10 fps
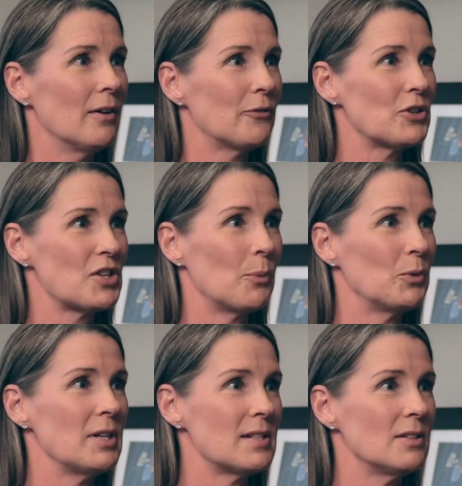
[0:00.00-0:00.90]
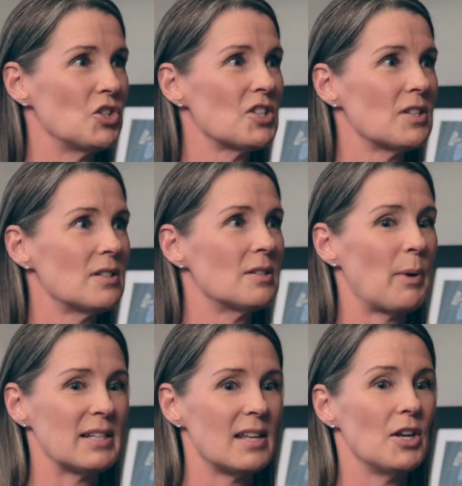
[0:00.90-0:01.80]
for some reason, just by
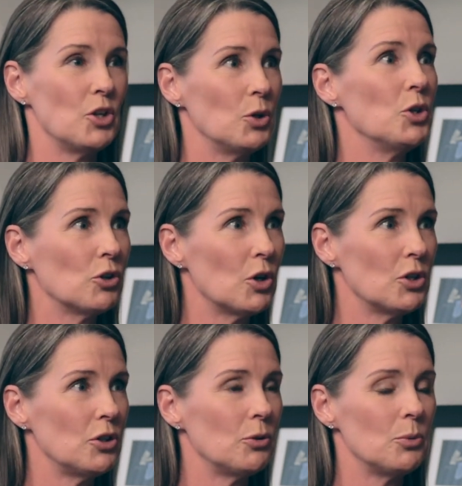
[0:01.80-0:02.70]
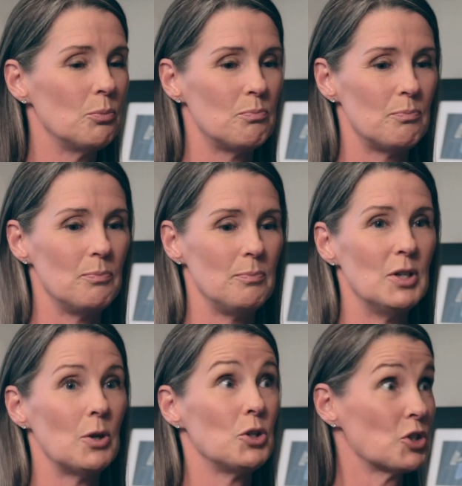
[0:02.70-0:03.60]
saying
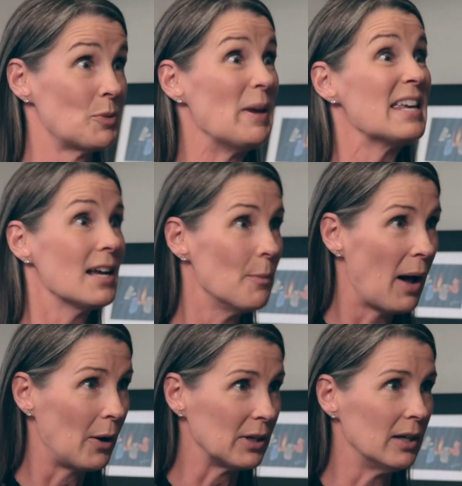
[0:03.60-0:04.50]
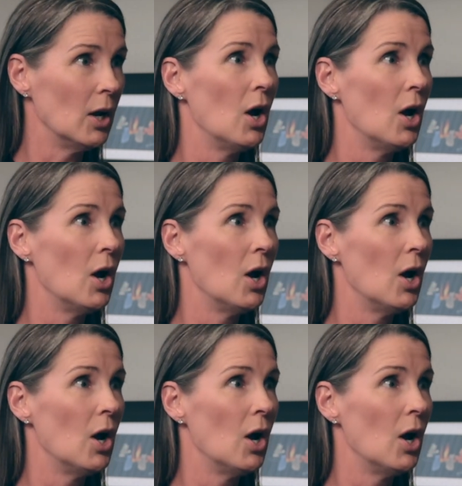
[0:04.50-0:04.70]
you're speaking about it,